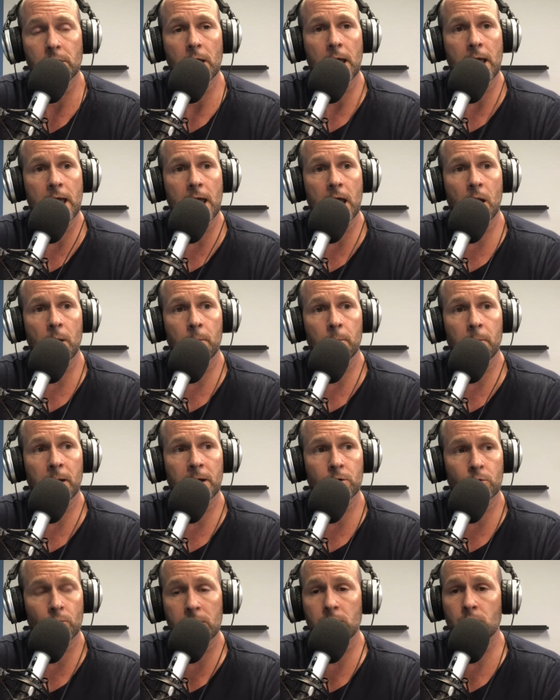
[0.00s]
And
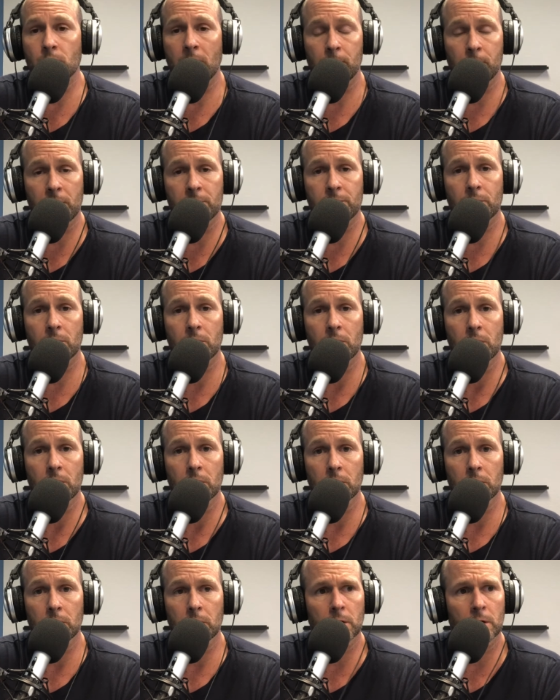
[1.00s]
my great grandmother,
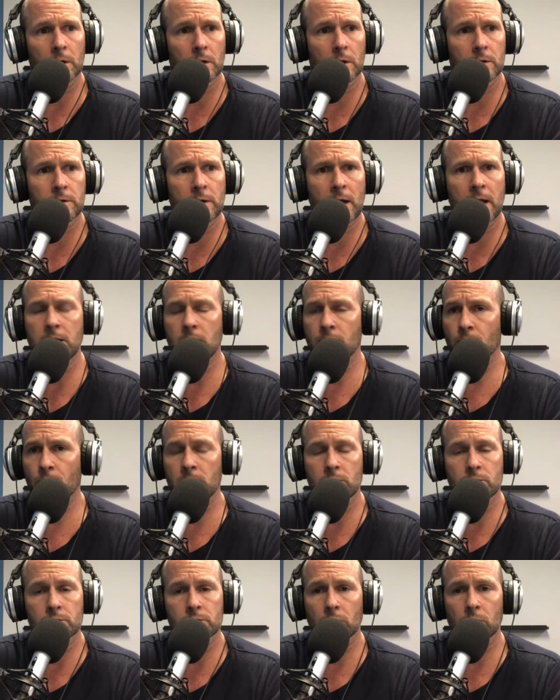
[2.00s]

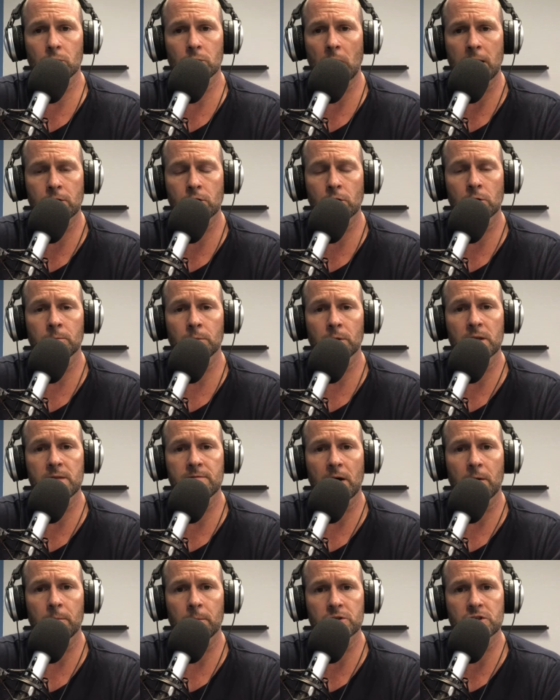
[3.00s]
93 years old. I couldn't believe
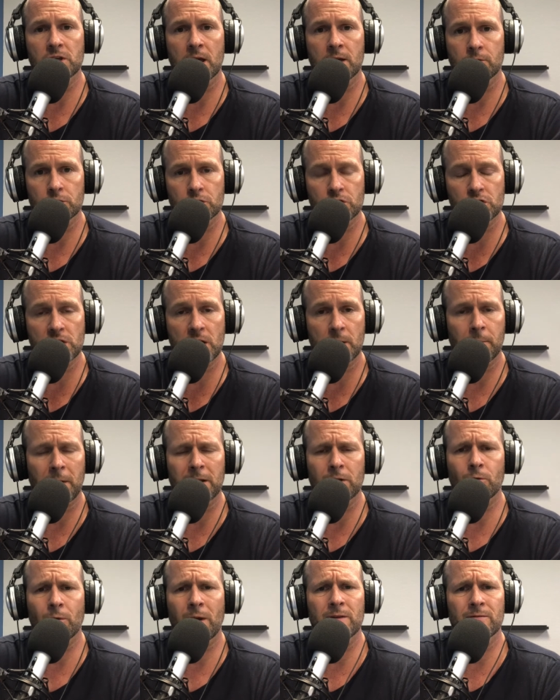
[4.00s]
how much energy she had. My
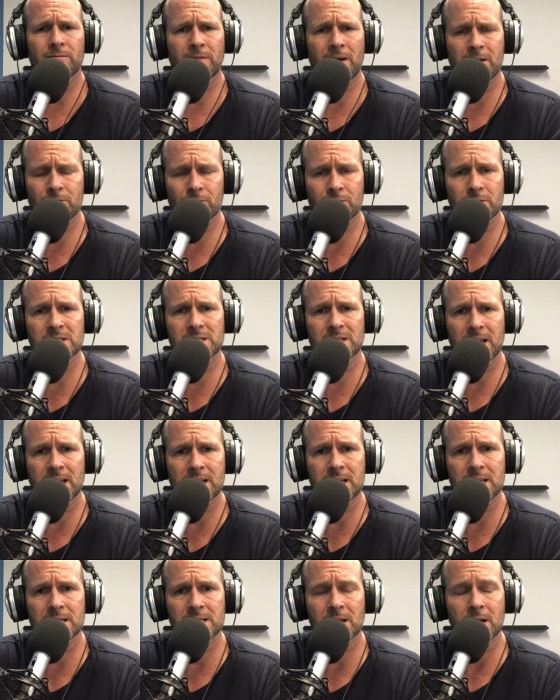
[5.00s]
grandfather in his
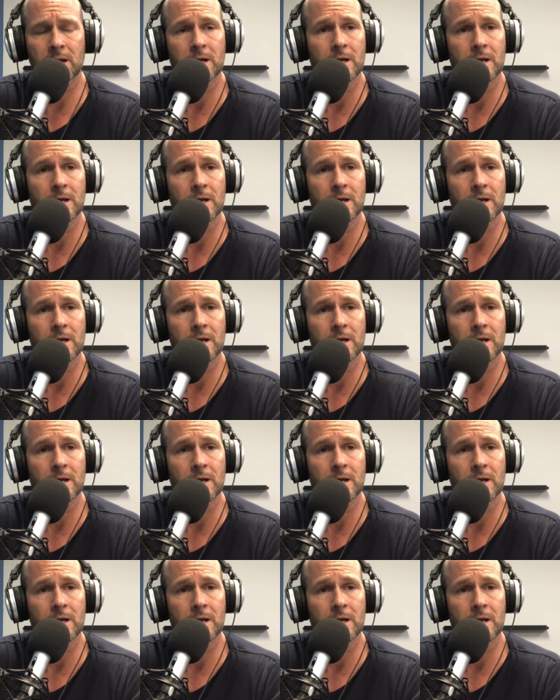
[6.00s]
80s.